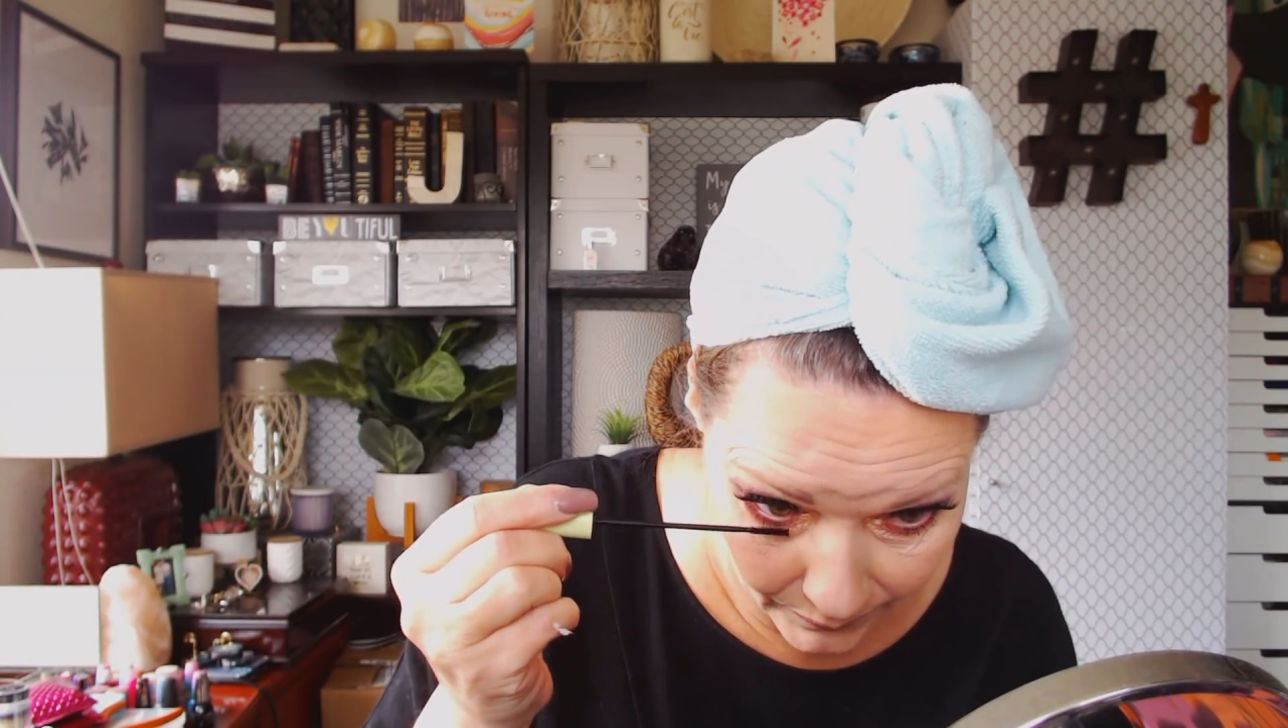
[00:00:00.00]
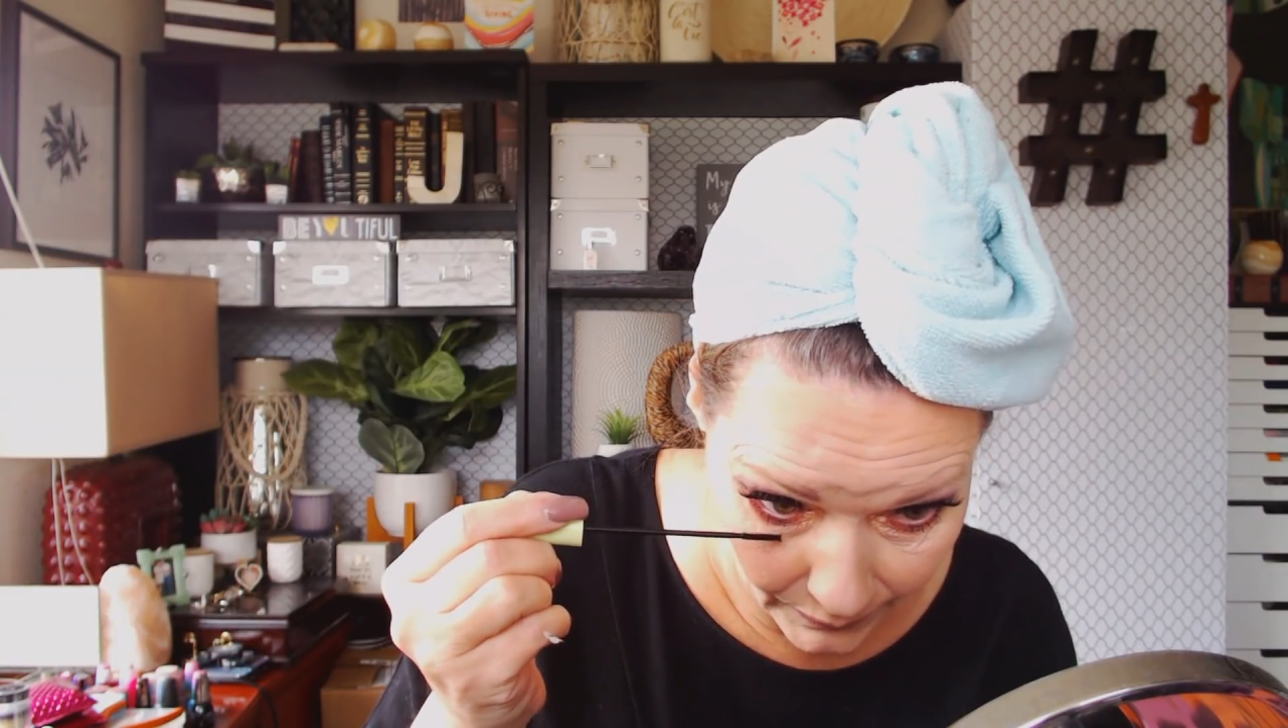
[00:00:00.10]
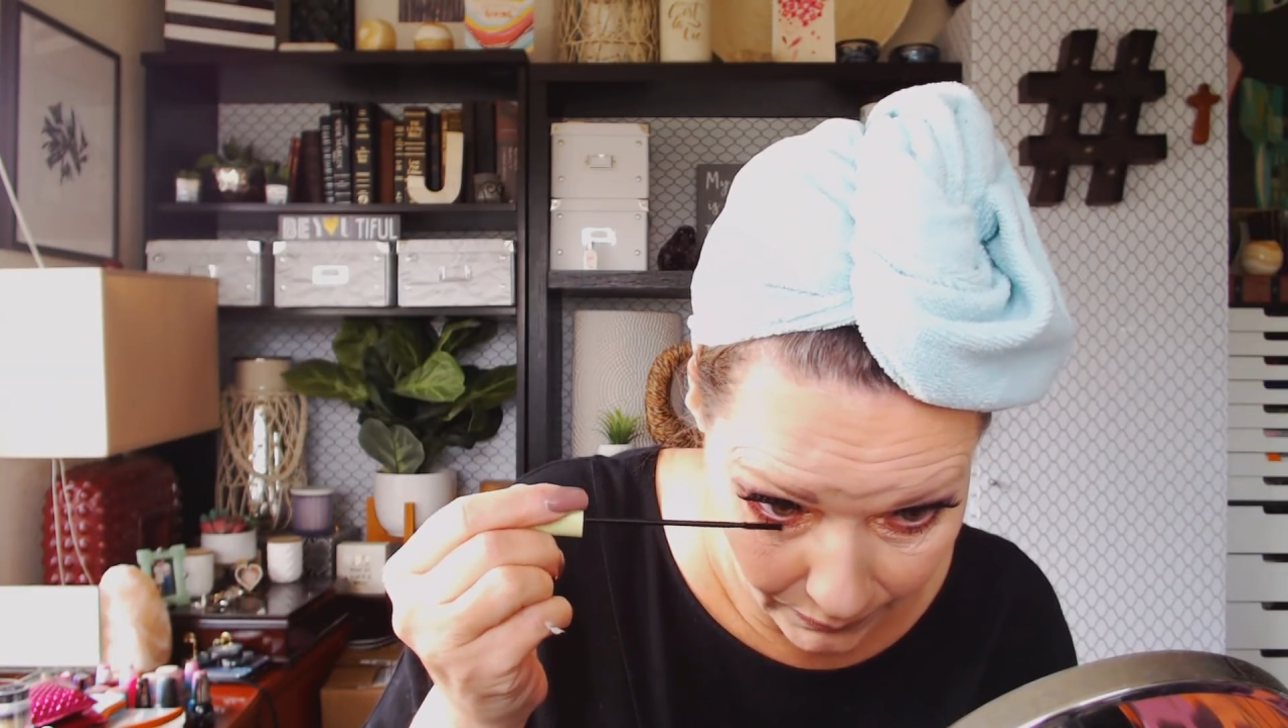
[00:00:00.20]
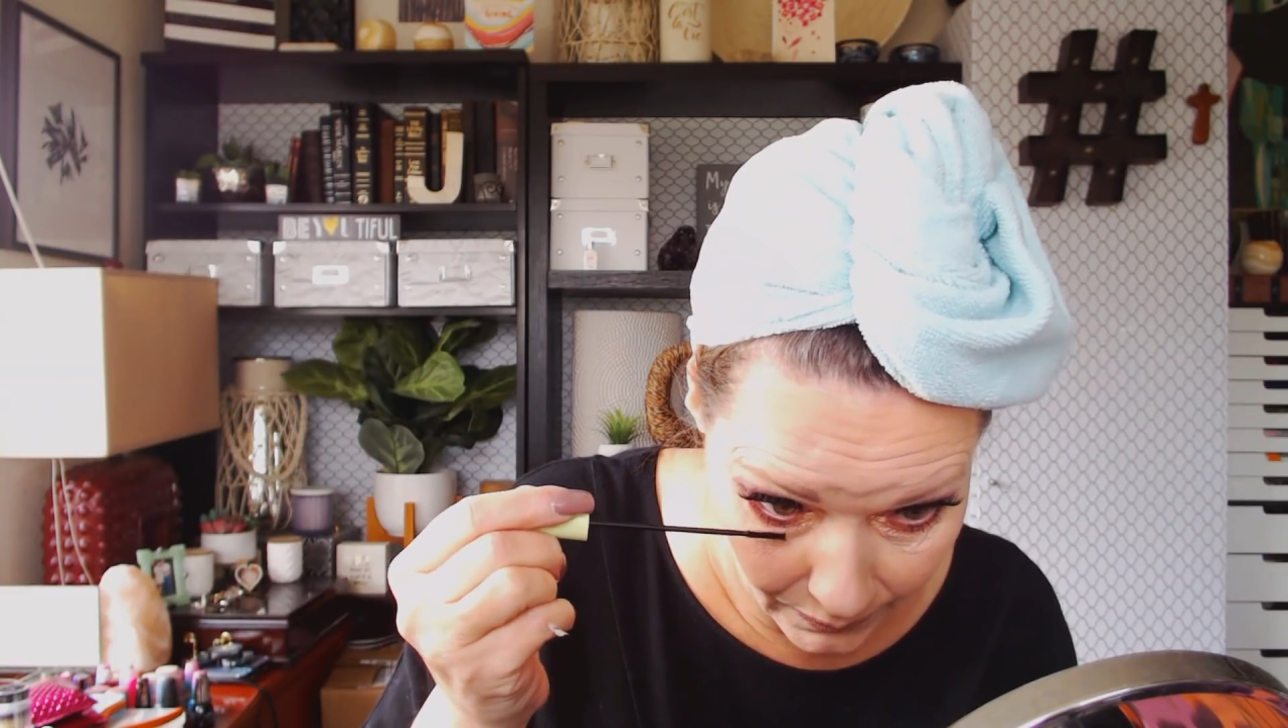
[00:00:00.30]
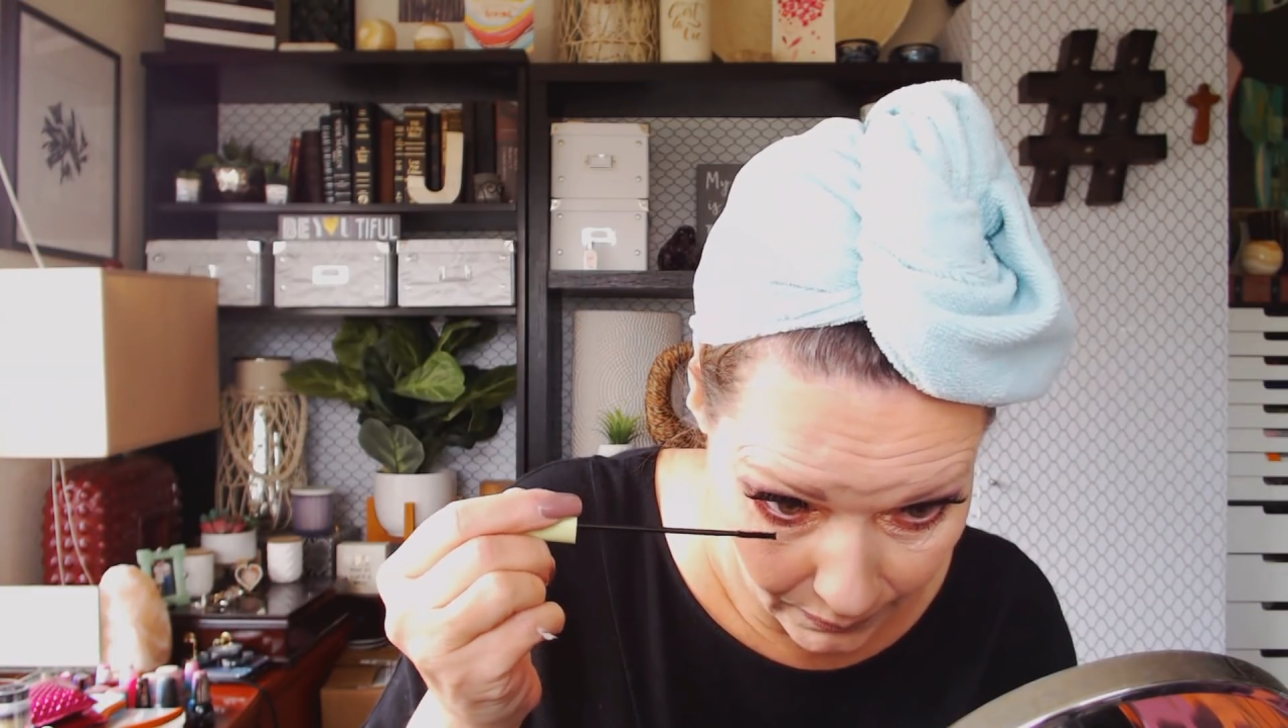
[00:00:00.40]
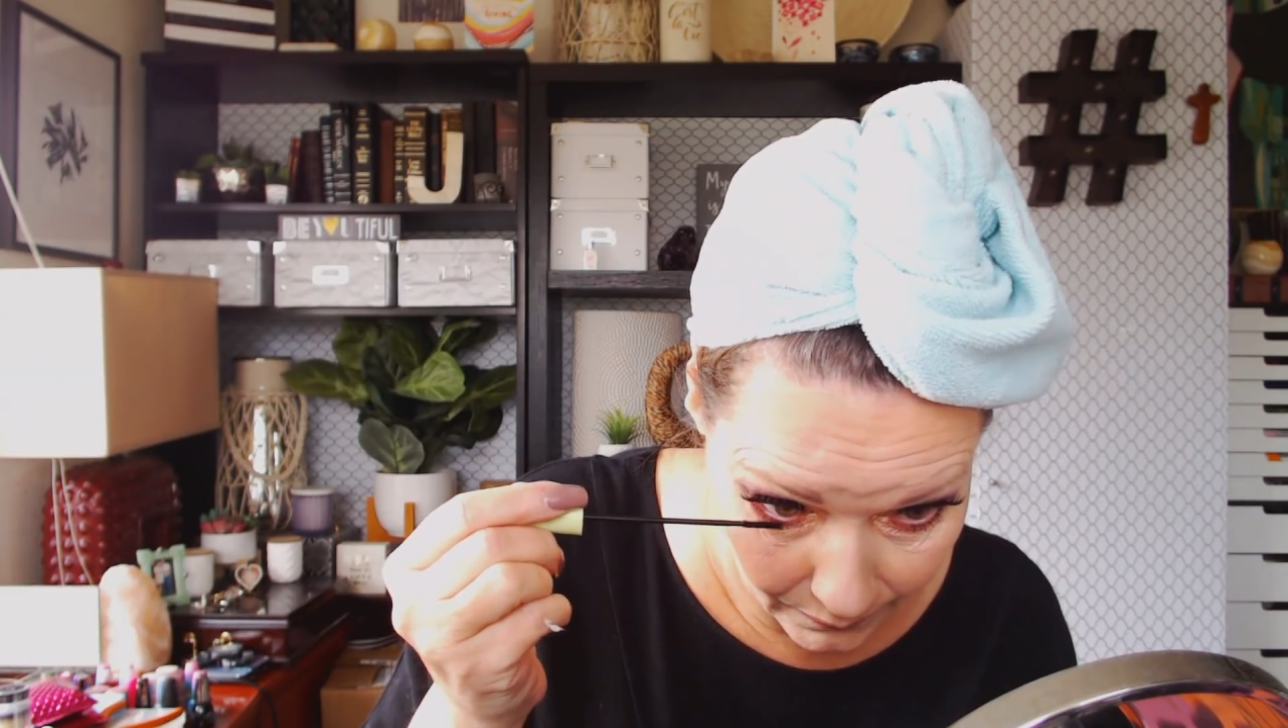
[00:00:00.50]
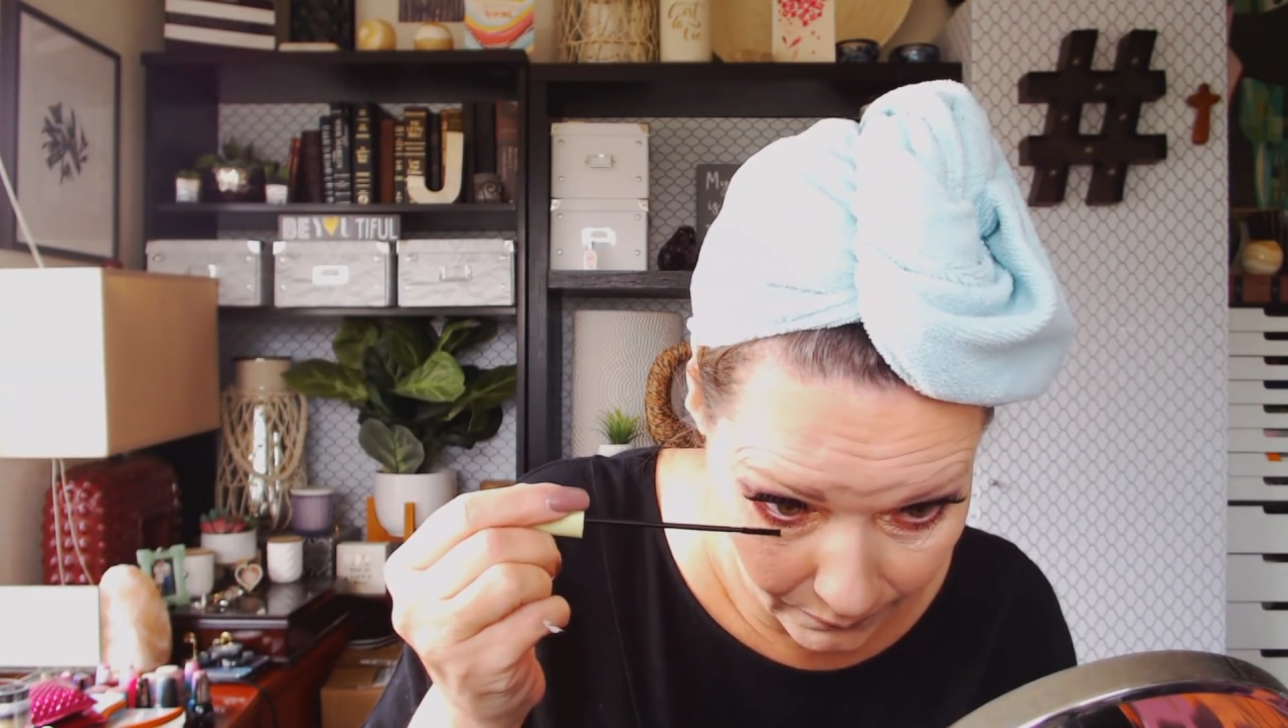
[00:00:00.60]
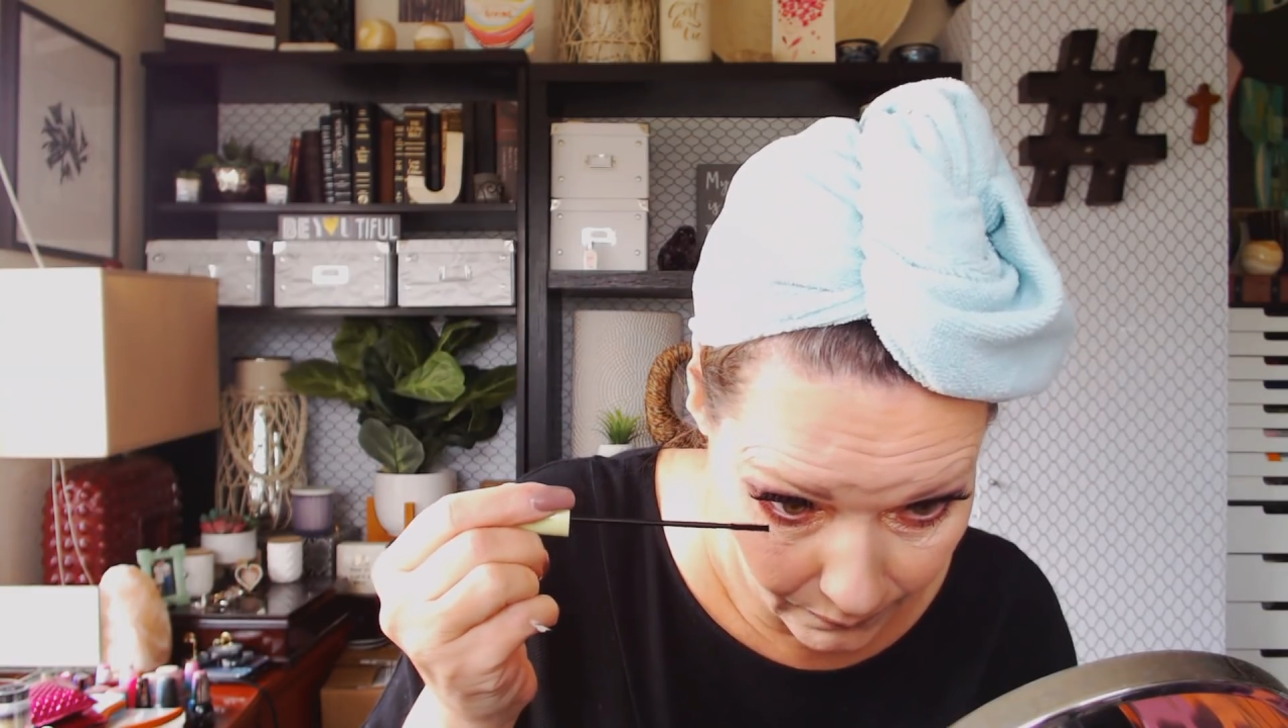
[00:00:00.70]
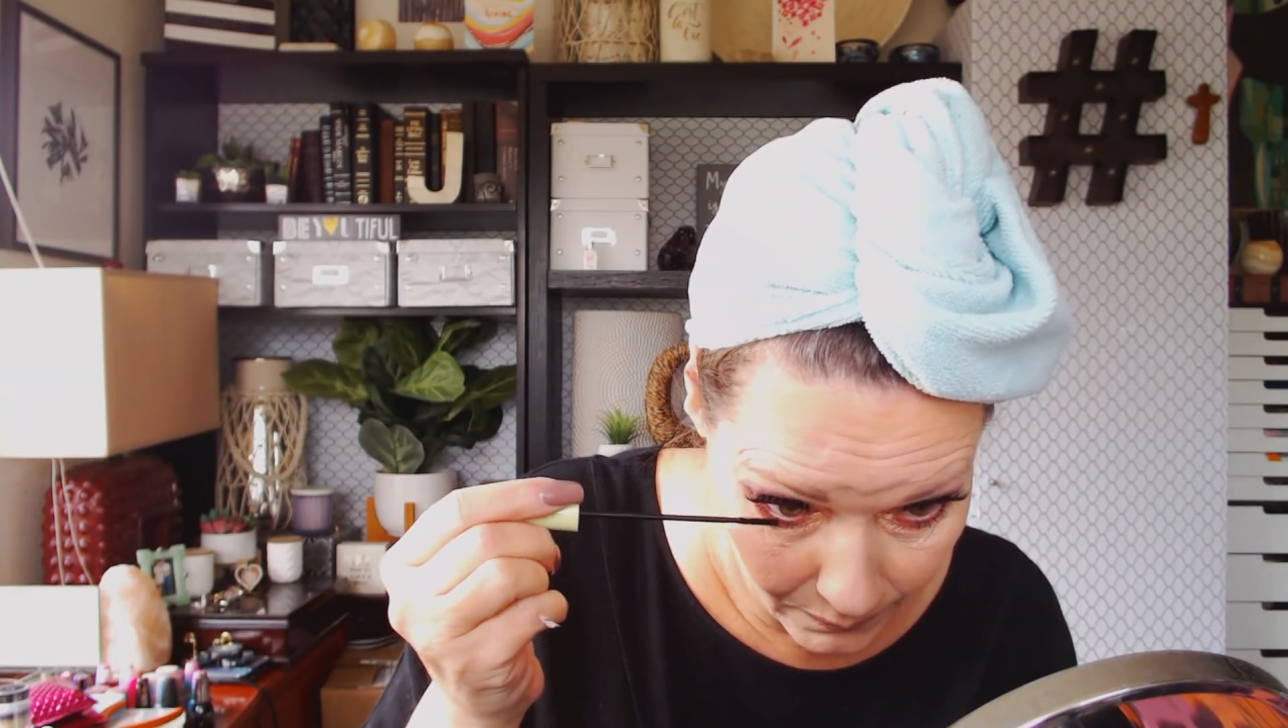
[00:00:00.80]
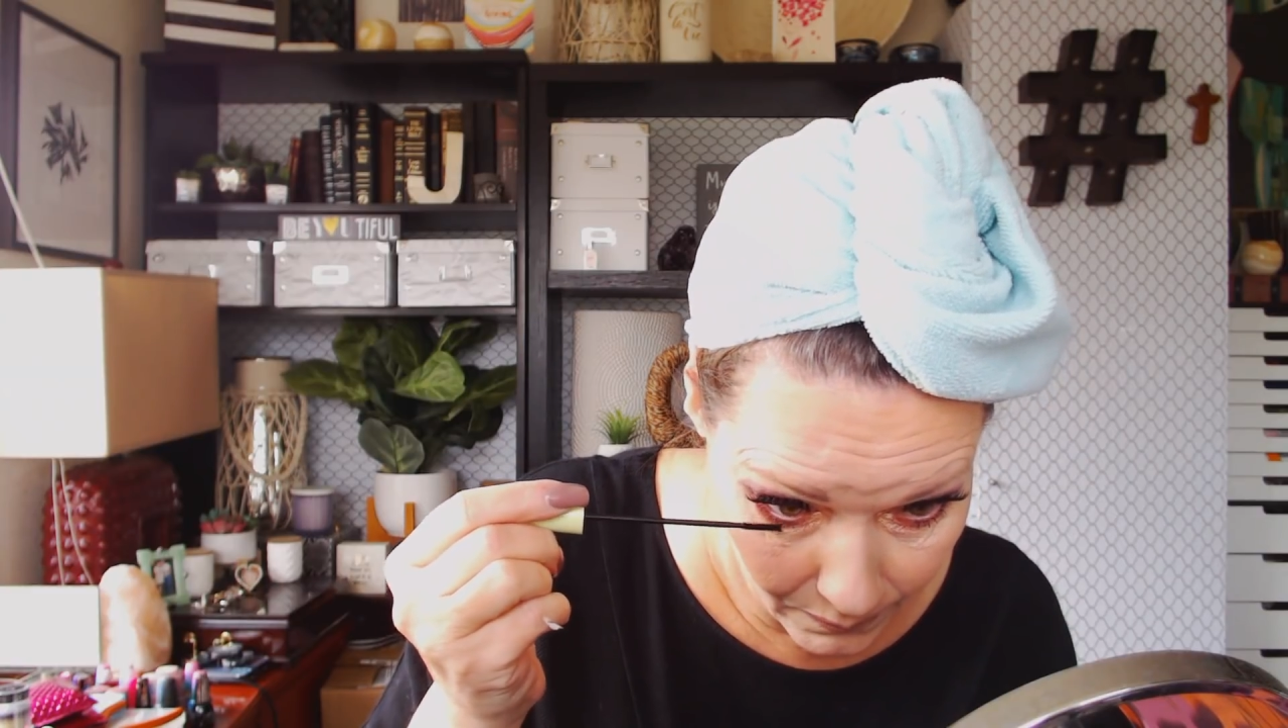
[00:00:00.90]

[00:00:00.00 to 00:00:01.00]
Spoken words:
sickness